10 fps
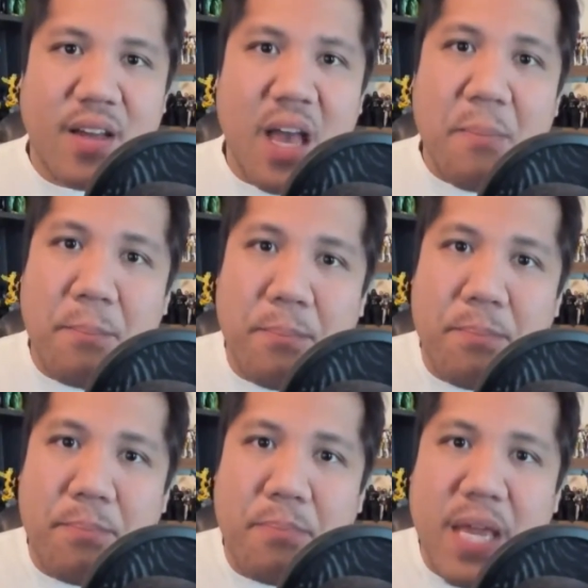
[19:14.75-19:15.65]
And
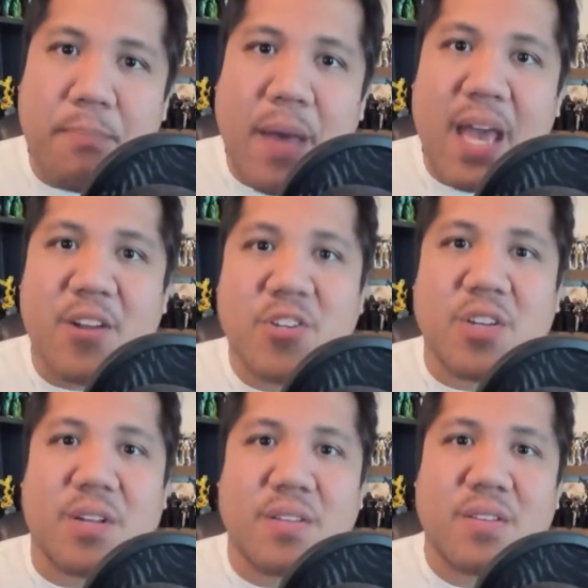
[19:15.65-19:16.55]
be
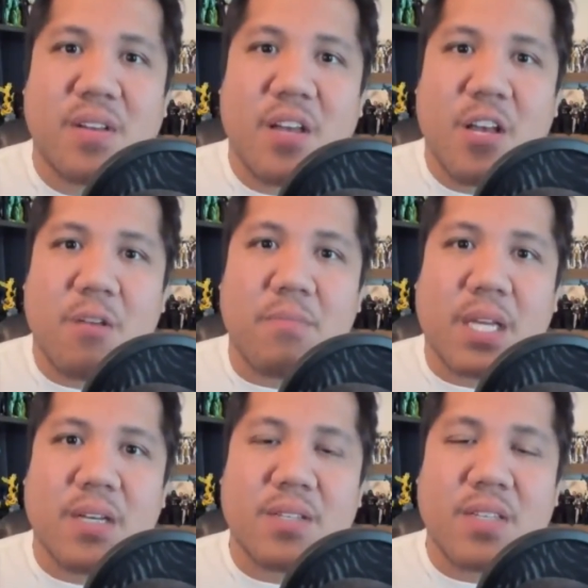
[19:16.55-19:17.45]
patient.
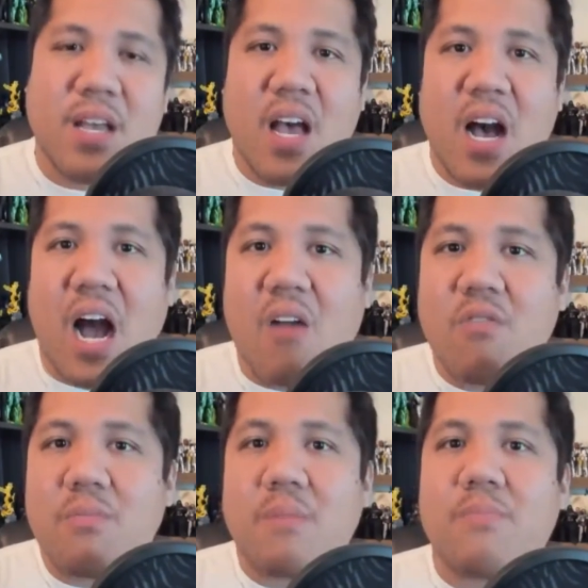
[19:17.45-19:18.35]
Because I
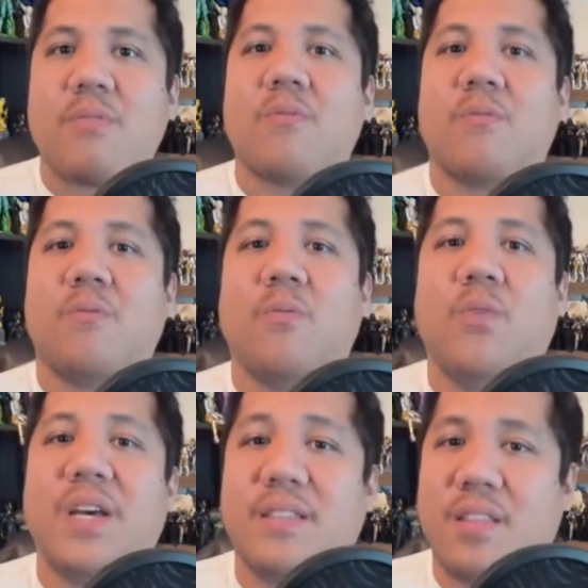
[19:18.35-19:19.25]
remember
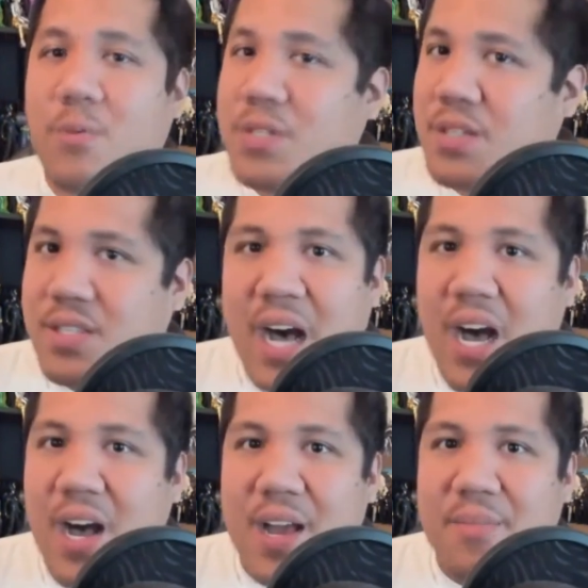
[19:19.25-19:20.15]
when there was a
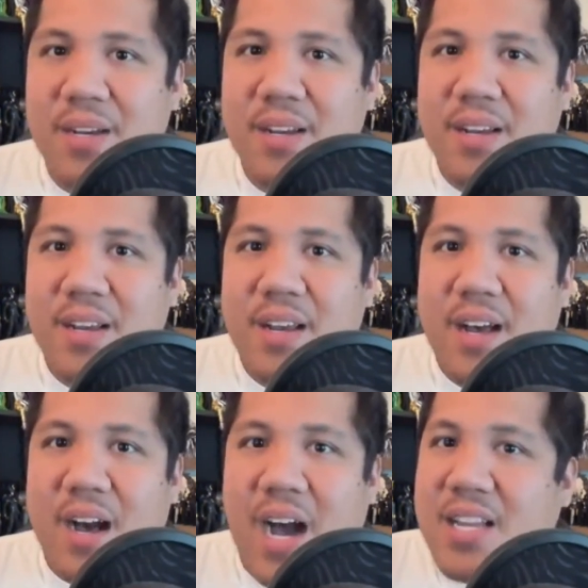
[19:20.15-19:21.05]
time
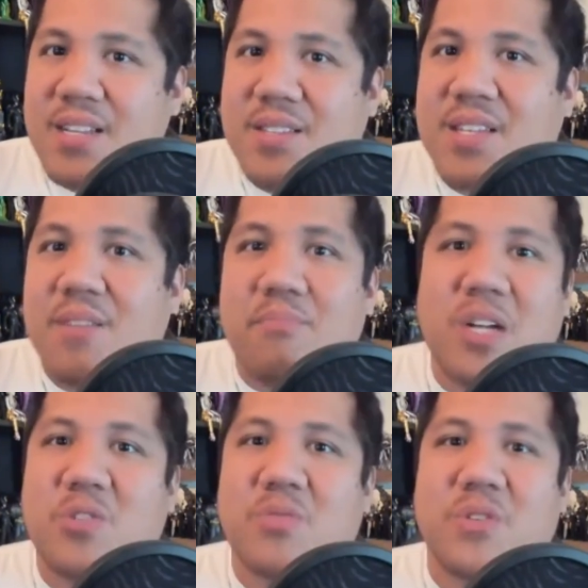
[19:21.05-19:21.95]
I didn't see
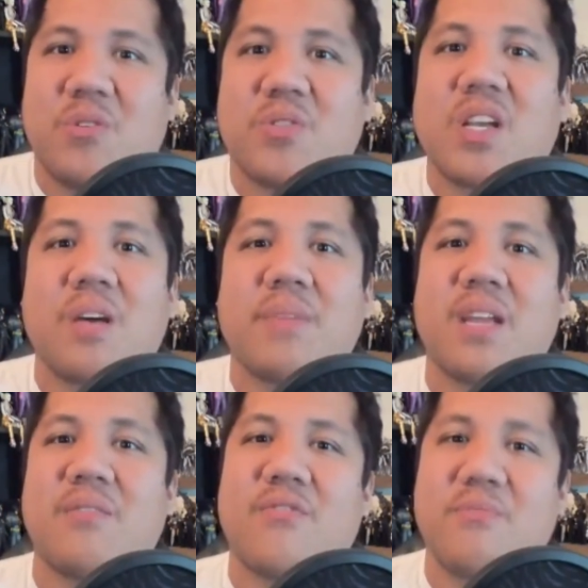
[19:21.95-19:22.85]
much results coming
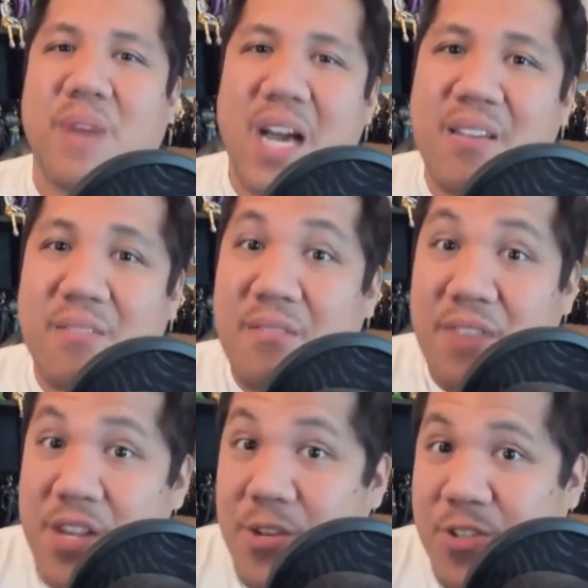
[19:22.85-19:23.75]
in from my
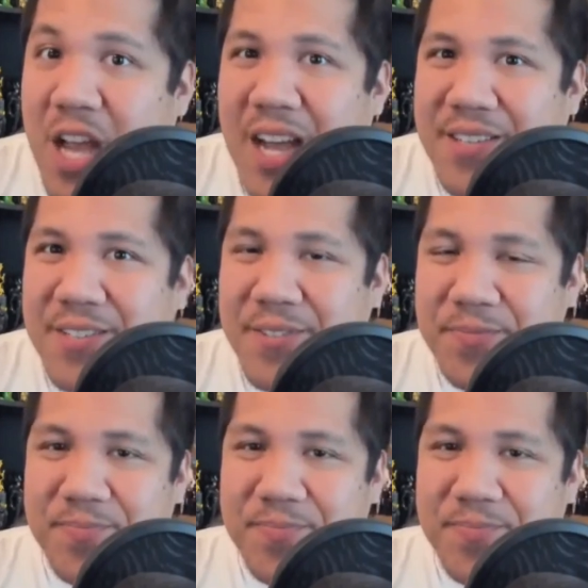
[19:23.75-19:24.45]
video channel.